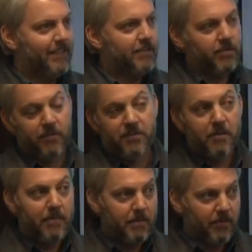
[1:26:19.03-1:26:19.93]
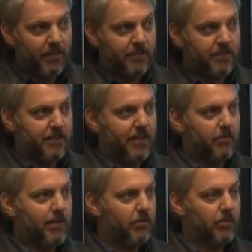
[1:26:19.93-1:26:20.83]
So there are some people that just say,
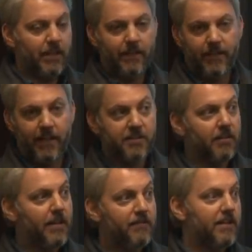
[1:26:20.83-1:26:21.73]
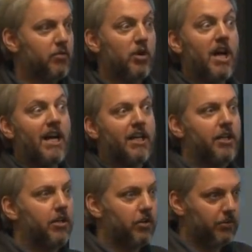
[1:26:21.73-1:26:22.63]
well, we're having an SRI fund and we're not going
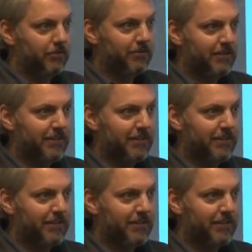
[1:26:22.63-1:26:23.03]
to own,